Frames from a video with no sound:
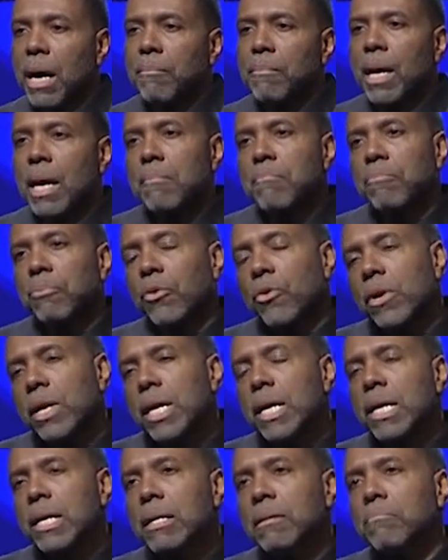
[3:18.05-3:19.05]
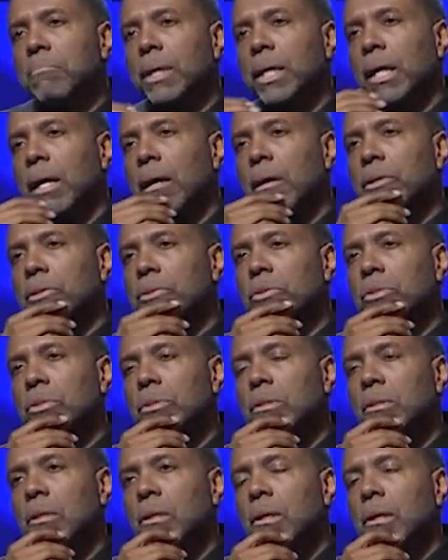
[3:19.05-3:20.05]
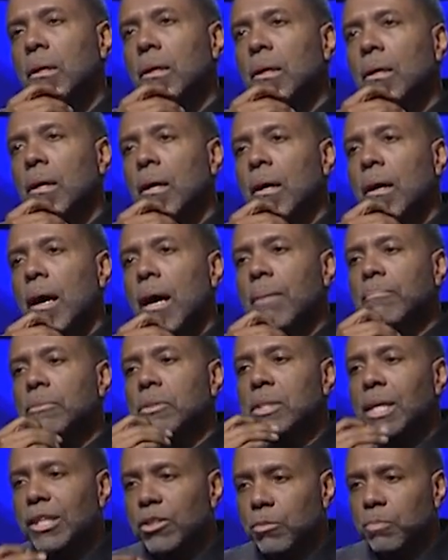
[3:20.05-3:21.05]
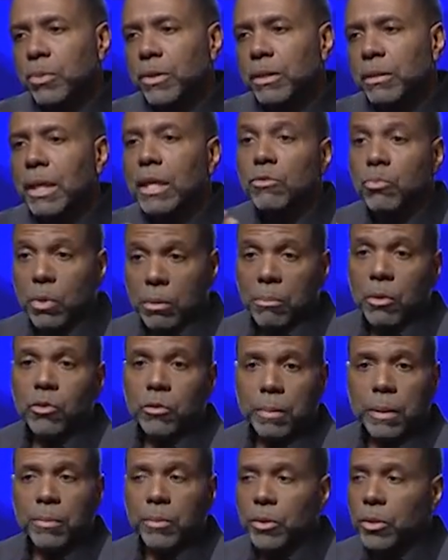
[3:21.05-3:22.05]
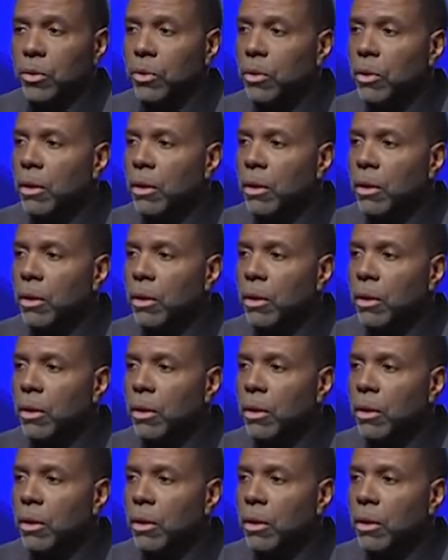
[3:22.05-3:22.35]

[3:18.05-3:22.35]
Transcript: I'm not praying because I'm desperate. That's what most people do.